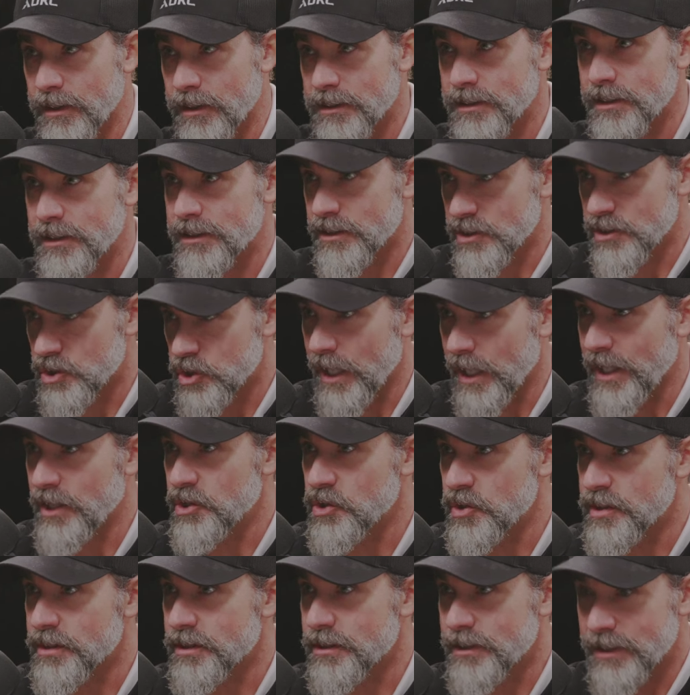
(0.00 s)
this. This
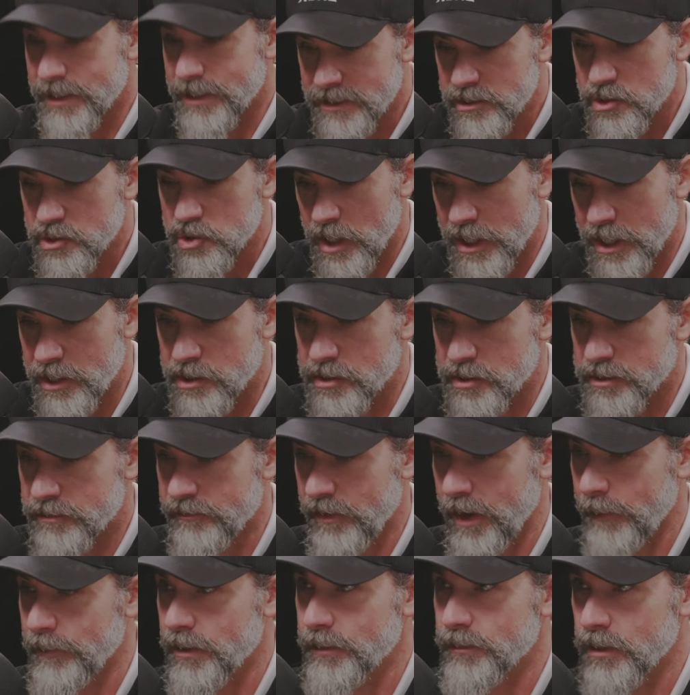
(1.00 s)
changes. This changes
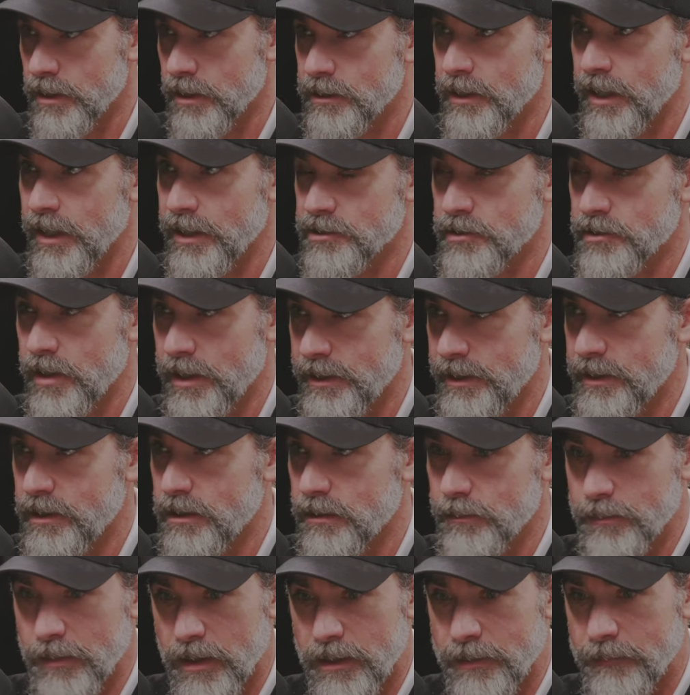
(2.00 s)
family bloodlines right
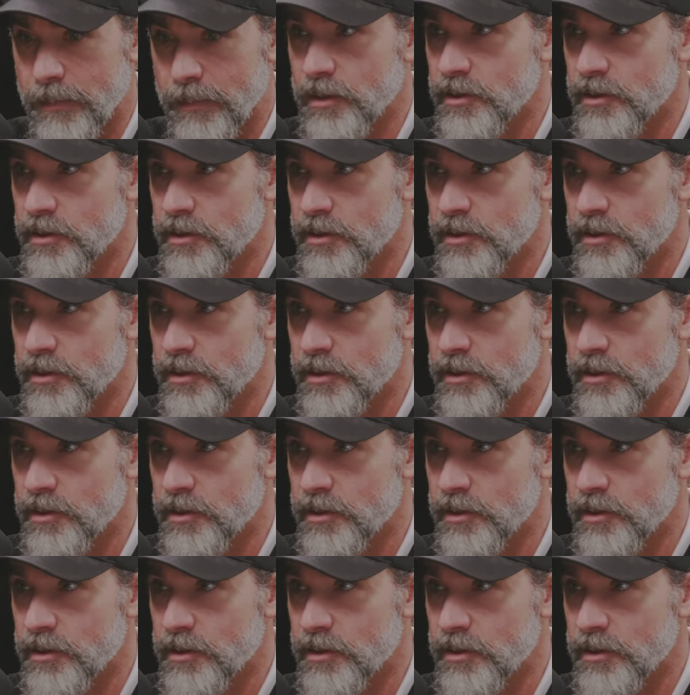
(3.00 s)
here. I'm